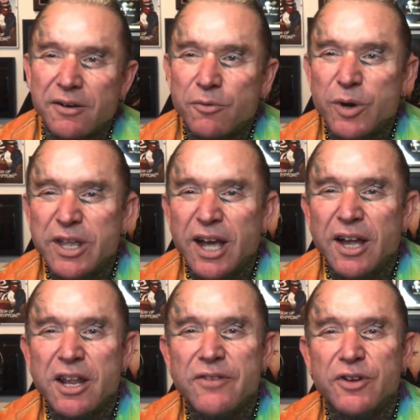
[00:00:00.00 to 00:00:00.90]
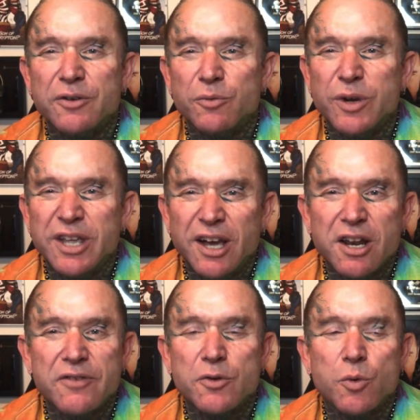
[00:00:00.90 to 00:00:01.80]
we can't even we can't
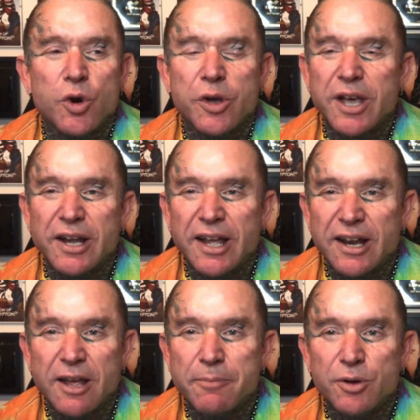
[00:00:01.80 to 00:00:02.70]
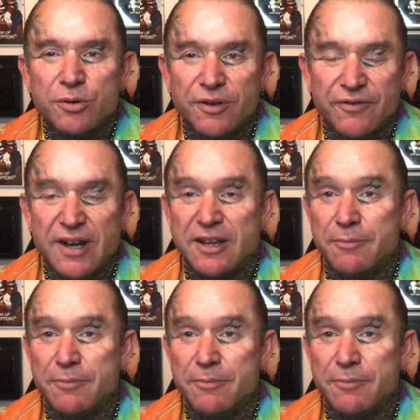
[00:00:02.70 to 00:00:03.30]
even work out how they built the fucking